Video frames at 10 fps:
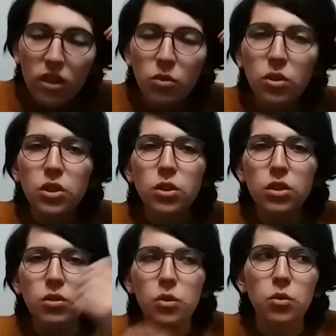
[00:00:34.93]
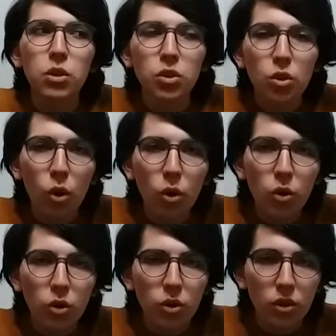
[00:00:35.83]
which we saw,
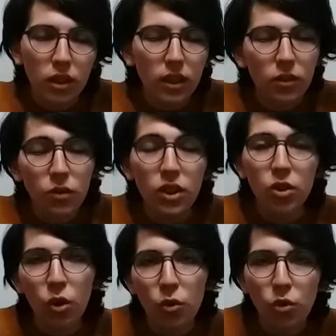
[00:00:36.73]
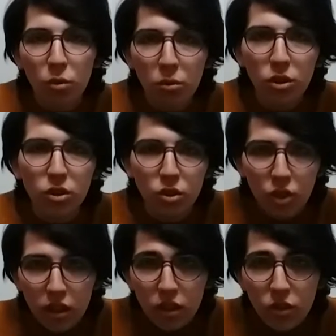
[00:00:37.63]
like we know from
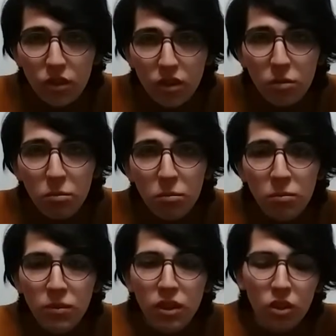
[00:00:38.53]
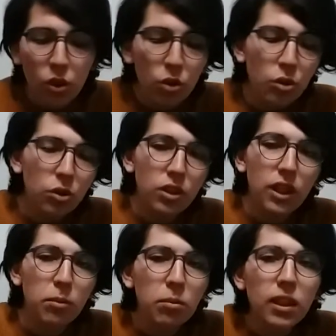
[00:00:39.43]
constructivism, also
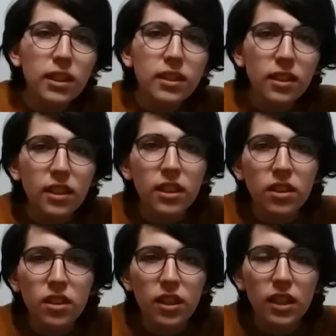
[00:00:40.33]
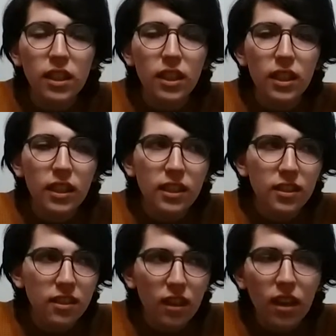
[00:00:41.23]
take place in here. Like
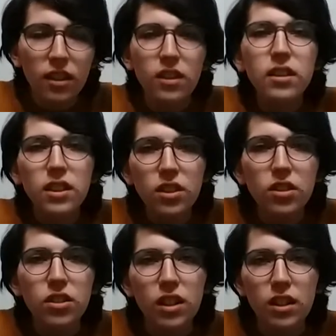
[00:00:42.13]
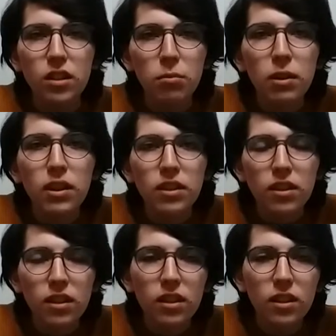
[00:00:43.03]
it's not a teacher-centered
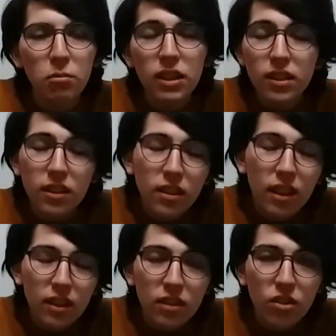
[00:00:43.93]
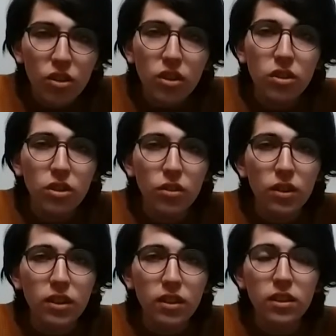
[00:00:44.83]
method like the structural
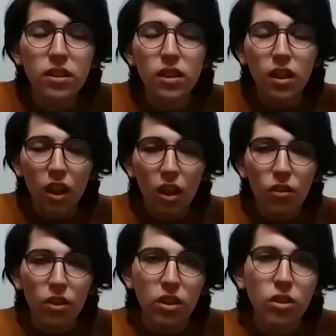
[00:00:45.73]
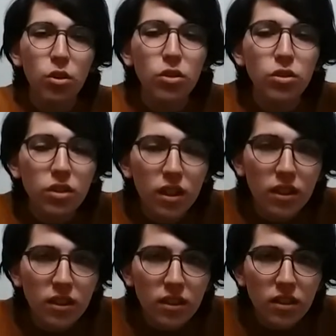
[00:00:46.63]
ones. It's very
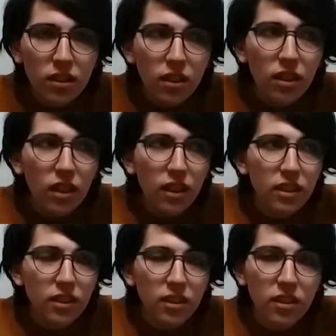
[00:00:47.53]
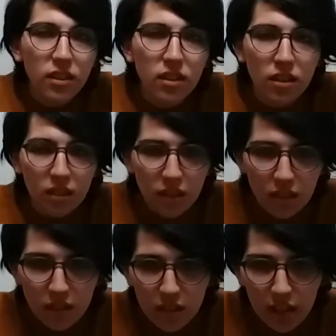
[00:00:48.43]
learner-centered, and it's just
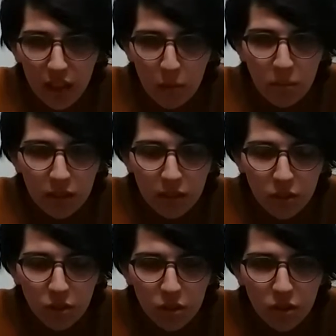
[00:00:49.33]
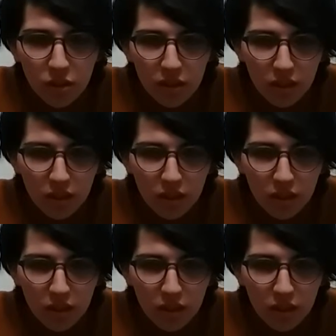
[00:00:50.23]
its aim is to